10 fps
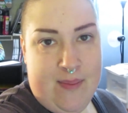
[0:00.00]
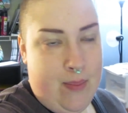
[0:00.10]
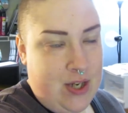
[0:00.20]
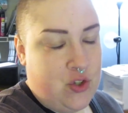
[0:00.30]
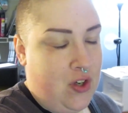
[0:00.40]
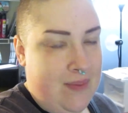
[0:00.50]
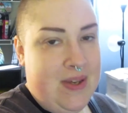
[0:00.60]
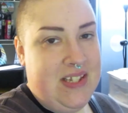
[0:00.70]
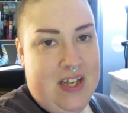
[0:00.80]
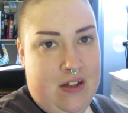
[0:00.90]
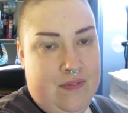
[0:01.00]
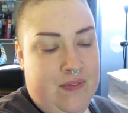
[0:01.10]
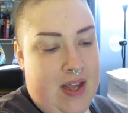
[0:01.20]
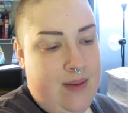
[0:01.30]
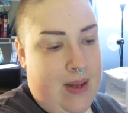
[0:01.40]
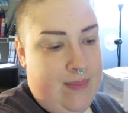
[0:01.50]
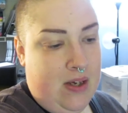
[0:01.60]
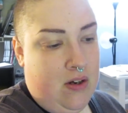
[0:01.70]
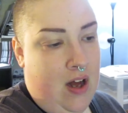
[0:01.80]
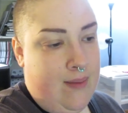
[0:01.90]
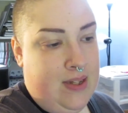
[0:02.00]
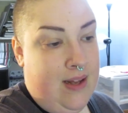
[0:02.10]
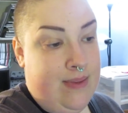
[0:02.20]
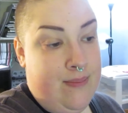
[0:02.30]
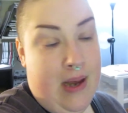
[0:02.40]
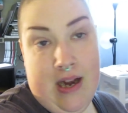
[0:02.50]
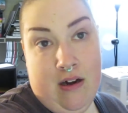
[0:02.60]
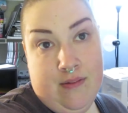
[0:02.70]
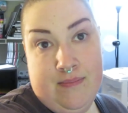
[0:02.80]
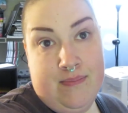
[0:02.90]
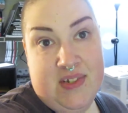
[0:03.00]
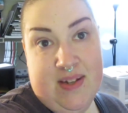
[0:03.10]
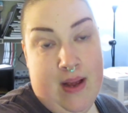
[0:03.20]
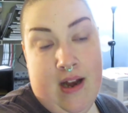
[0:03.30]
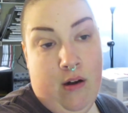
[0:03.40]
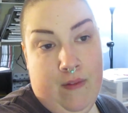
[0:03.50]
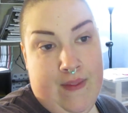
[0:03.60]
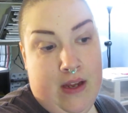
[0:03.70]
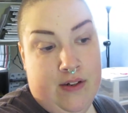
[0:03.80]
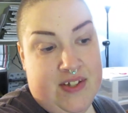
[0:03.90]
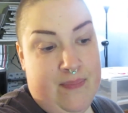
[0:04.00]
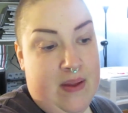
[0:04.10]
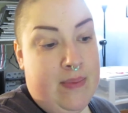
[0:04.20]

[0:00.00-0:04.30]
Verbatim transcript: I might treat myself and maybe go to Hobby Lobby and buy art, some, an art thing or something.